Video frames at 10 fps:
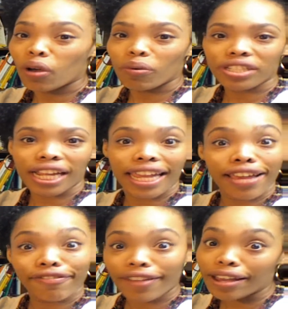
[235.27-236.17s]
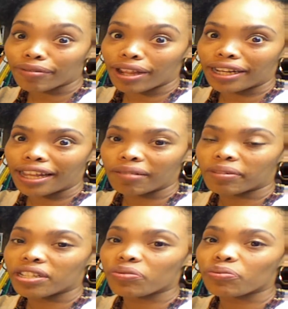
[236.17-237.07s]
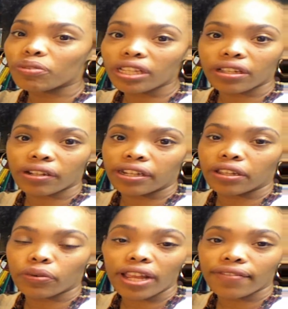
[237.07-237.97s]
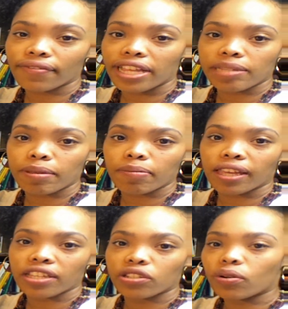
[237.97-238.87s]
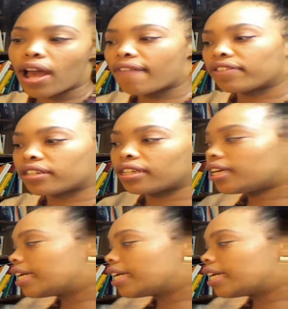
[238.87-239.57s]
which I can't find right now, but it's really great investment because you don't have to